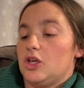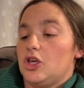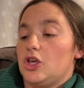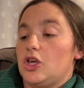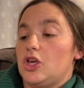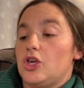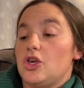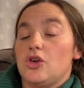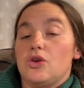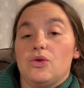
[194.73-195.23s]

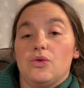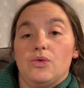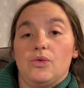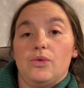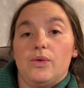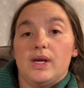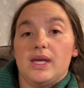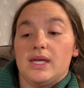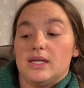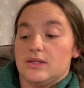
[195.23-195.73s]

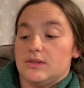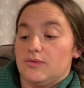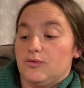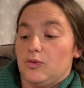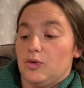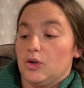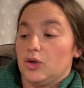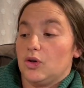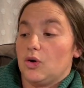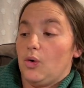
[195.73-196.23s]
Q is
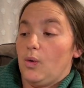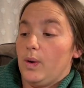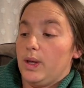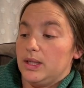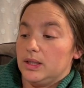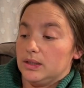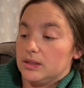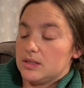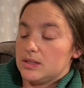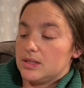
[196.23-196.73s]
for
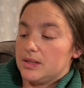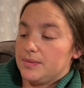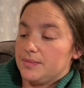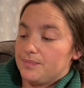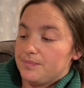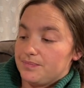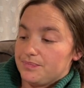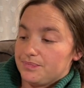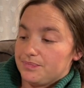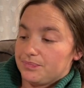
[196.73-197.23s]
quilt.
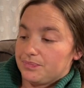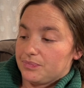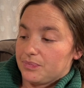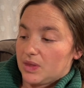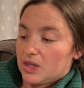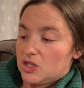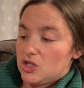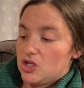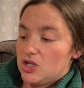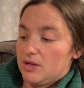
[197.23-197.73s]

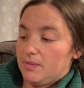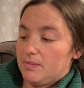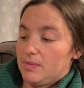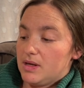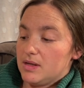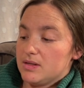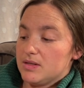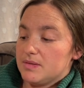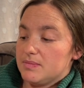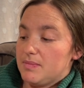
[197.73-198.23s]

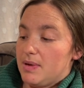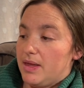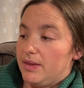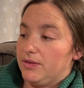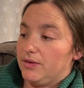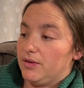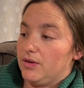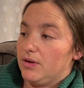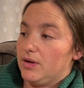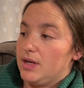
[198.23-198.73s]
Chipmunk's
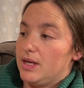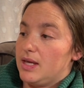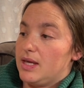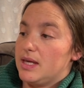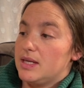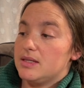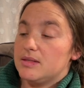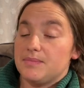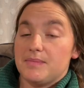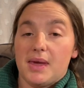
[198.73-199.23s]
mother
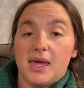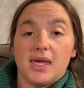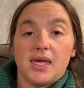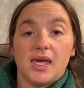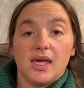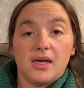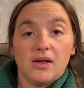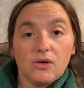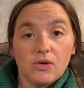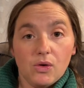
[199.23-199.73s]
is
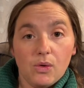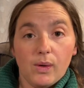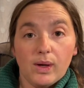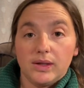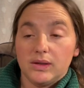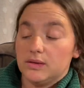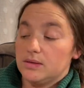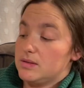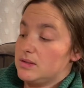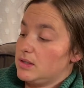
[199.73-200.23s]
making a
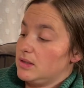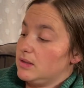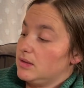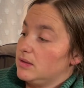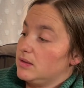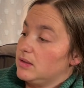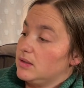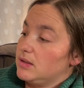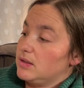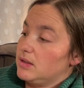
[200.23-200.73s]
quilt.
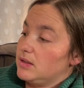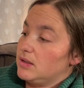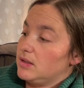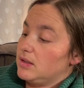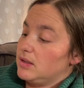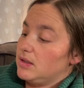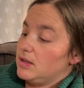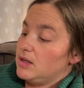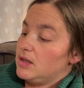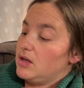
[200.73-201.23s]

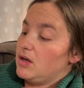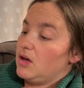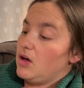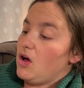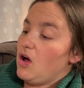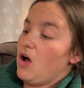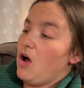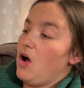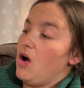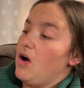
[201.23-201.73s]

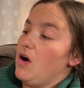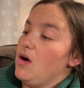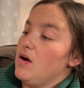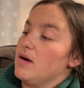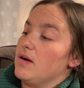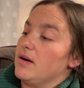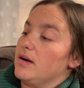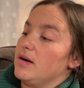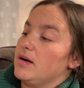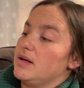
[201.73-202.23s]

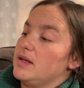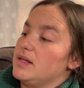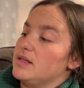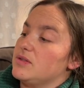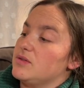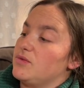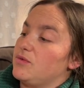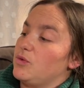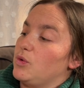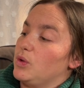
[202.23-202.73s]
R
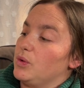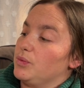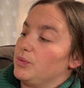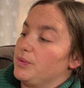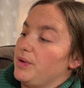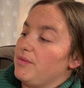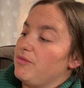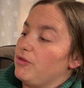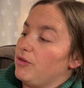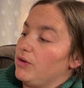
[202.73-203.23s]
is for
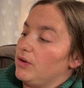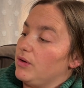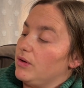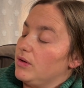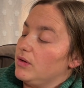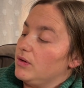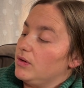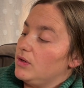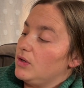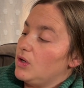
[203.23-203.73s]
river,
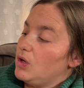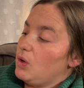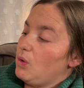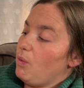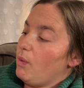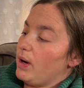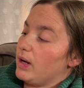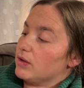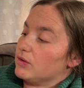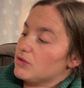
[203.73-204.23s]

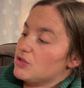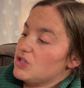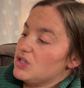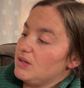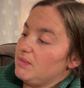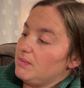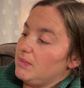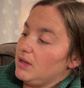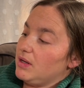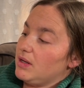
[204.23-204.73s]
where
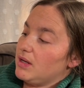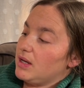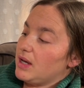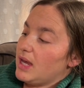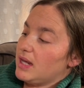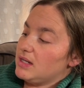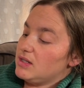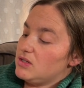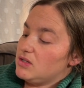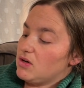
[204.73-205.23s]
Chipmunk
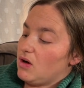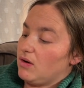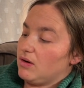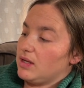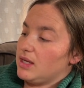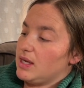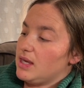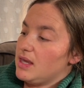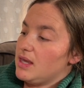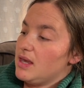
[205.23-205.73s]
and
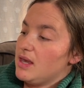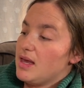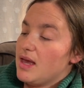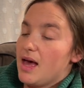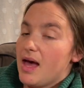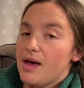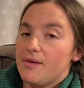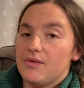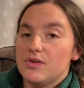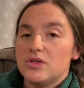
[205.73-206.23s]
Donkey
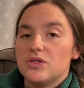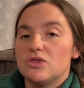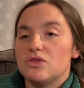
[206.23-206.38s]
have a